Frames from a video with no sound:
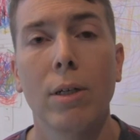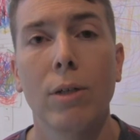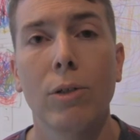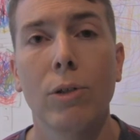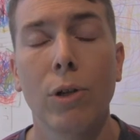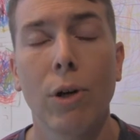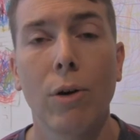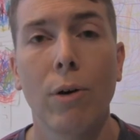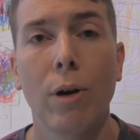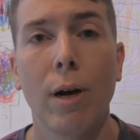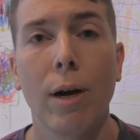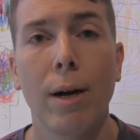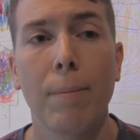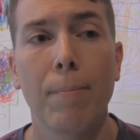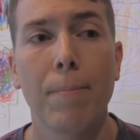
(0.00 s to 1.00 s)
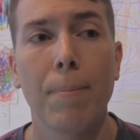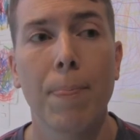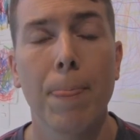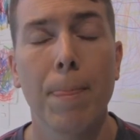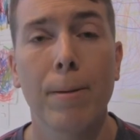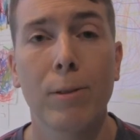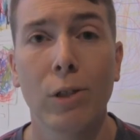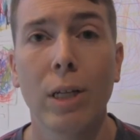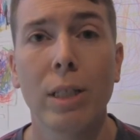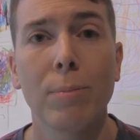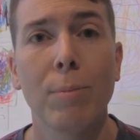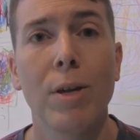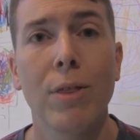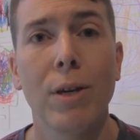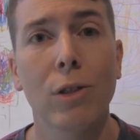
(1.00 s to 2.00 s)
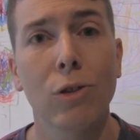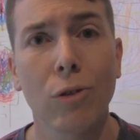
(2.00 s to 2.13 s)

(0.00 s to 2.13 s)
So, um, so that's my thing.